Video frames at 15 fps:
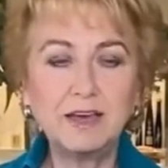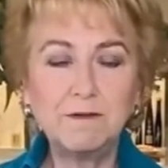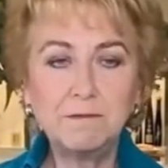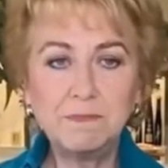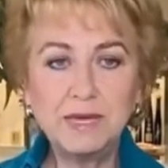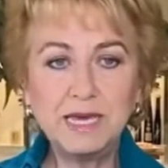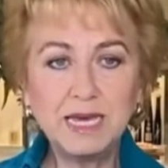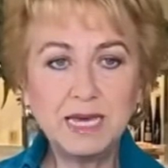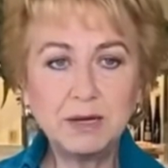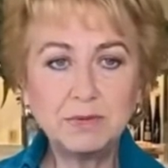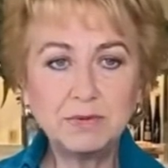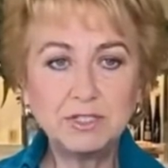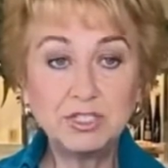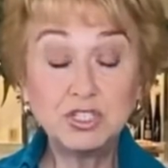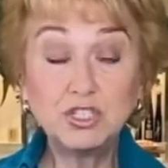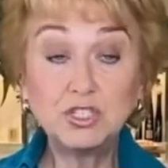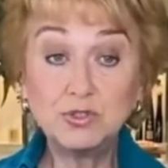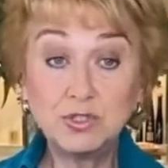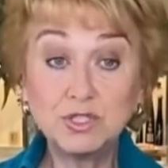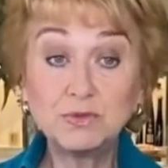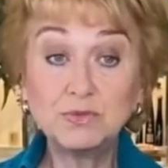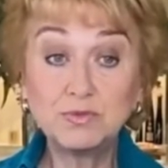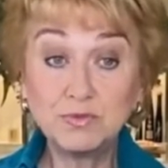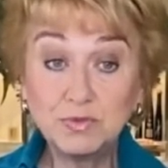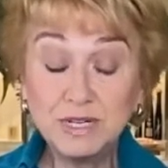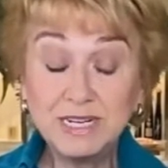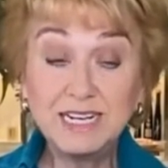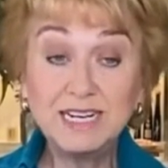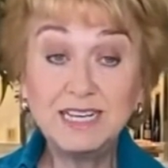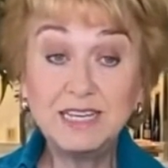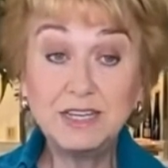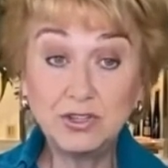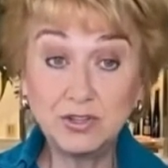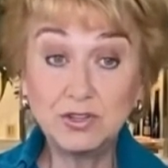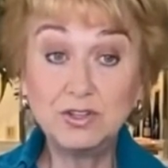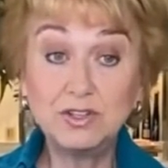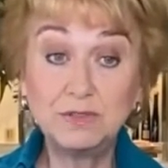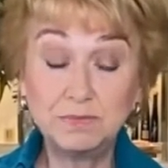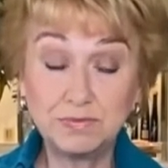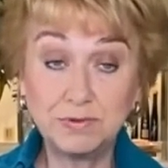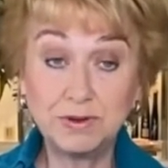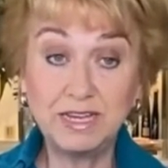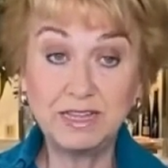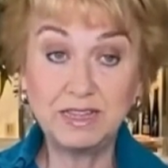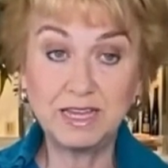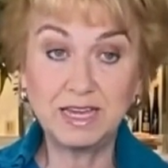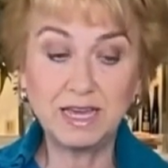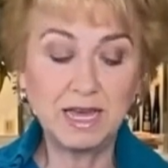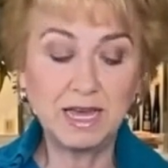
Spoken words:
of being able to do some really good breathing.